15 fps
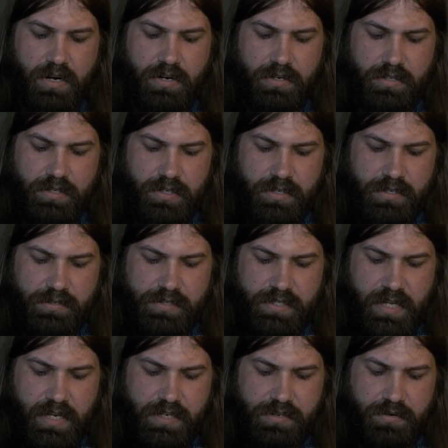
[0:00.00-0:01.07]
Earlier, you
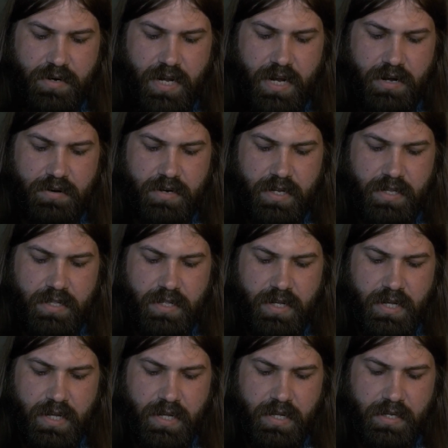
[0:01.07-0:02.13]
said you're hearing
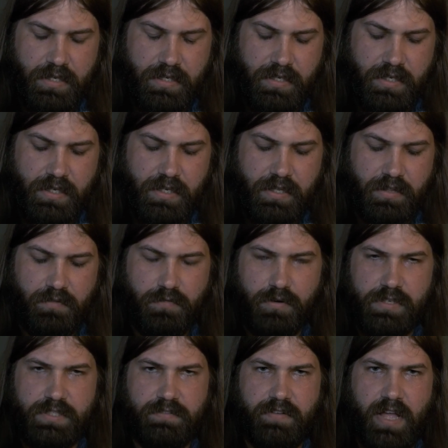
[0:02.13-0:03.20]
the
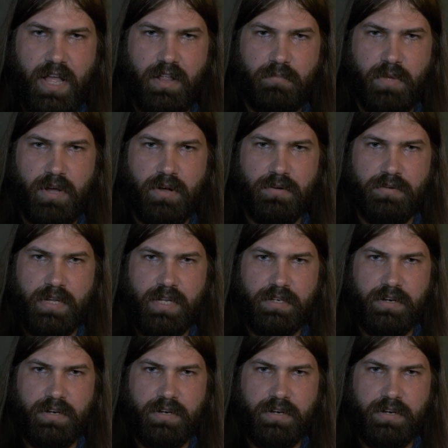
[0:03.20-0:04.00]
voice of Elmo in